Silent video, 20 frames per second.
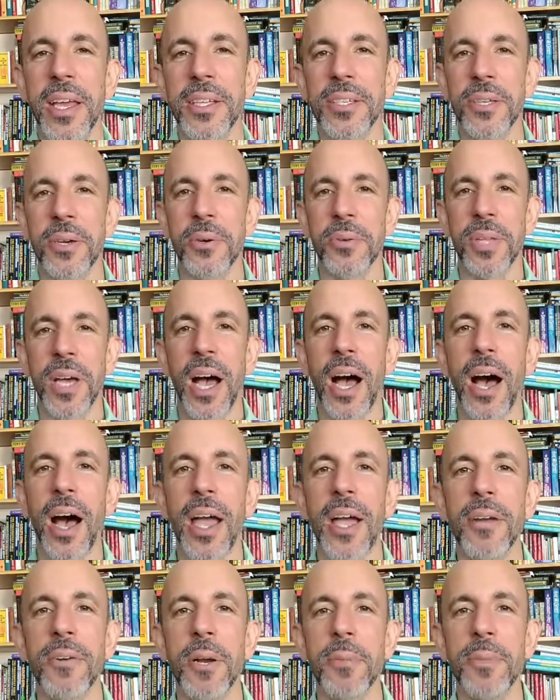So the
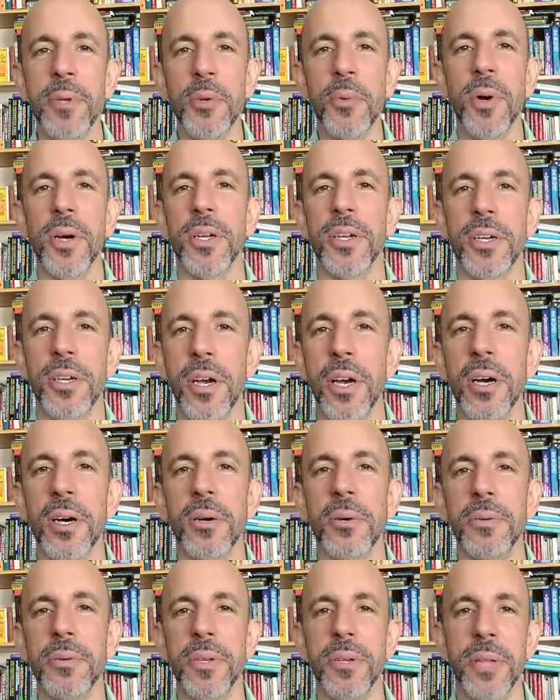higher up you want to
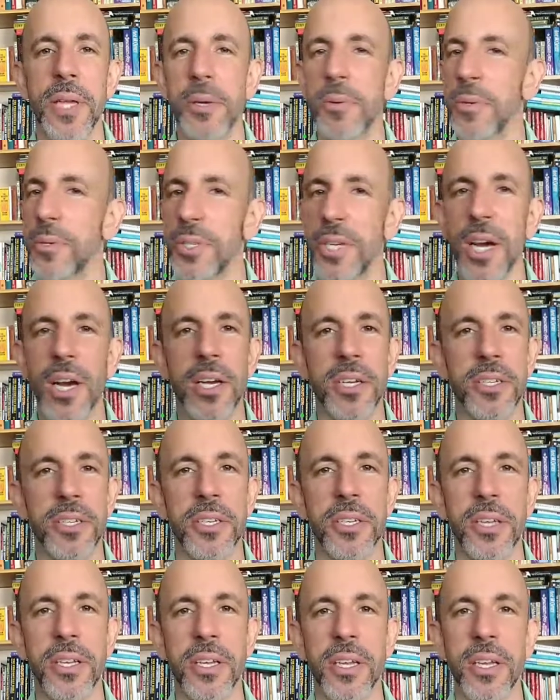go, you're like, well, Josh,
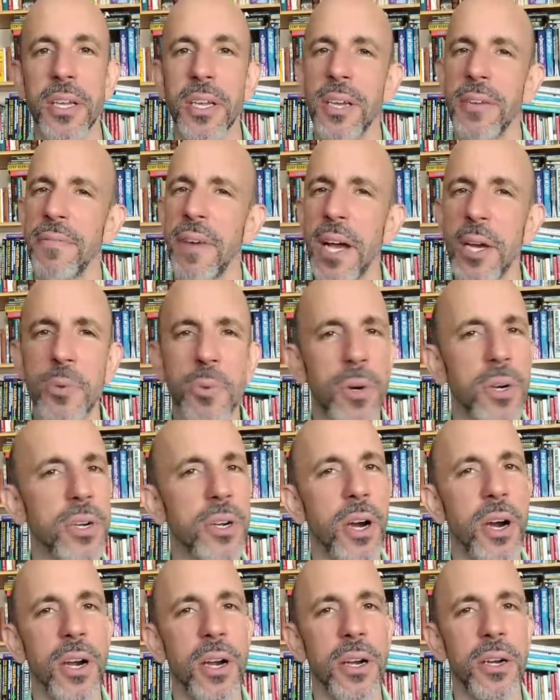if I work
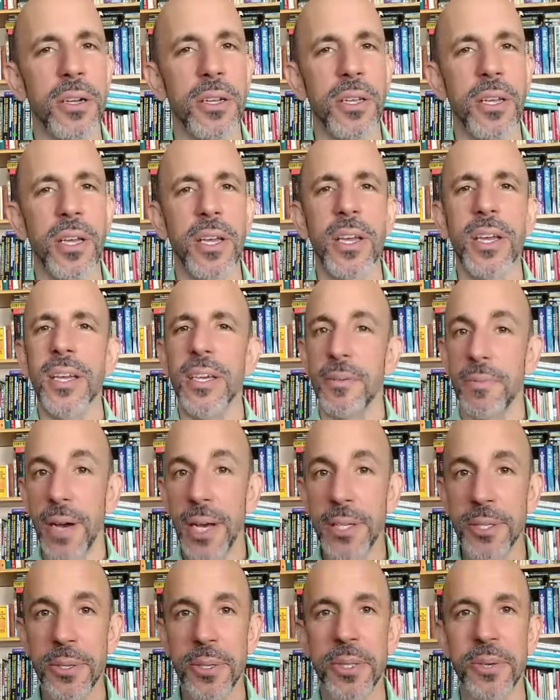hard, if
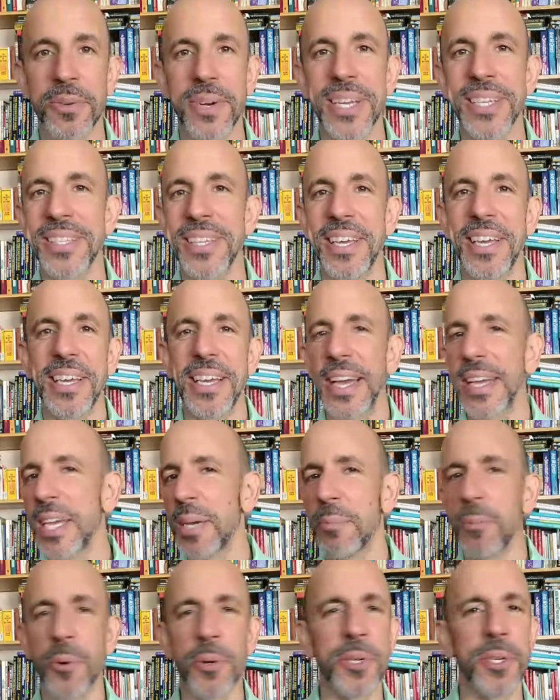I do the right thing, I
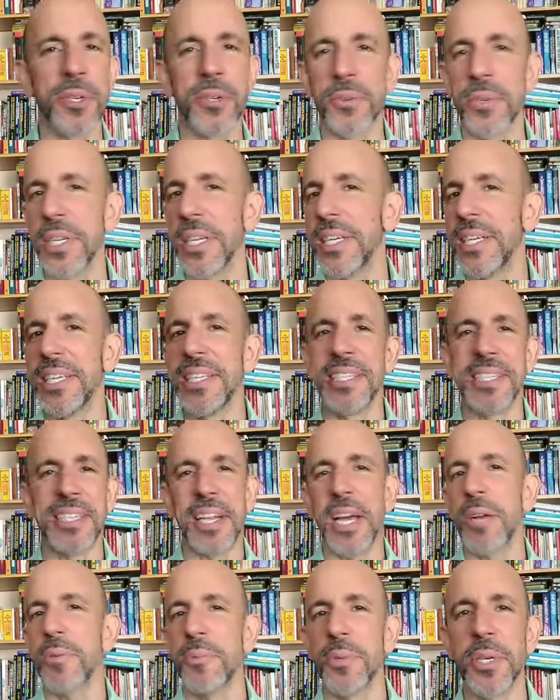get more degrees, and
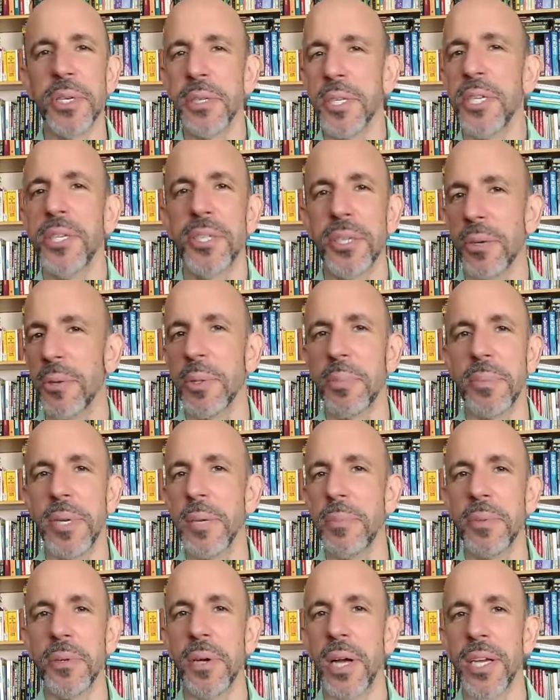I really show the
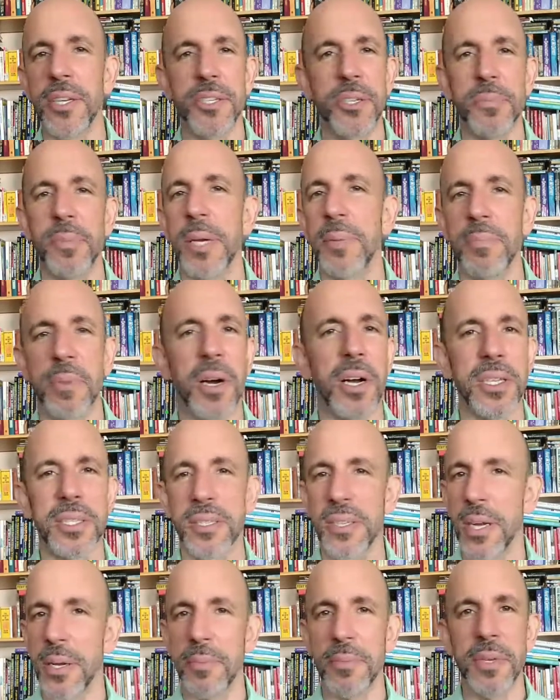people, I show my boss
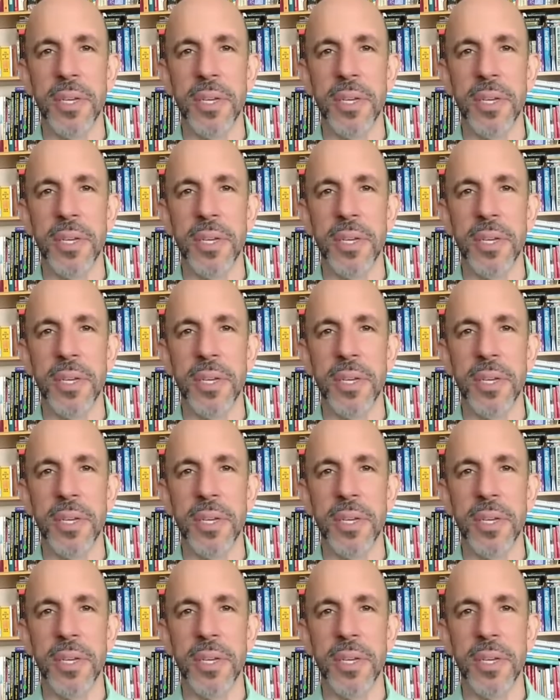that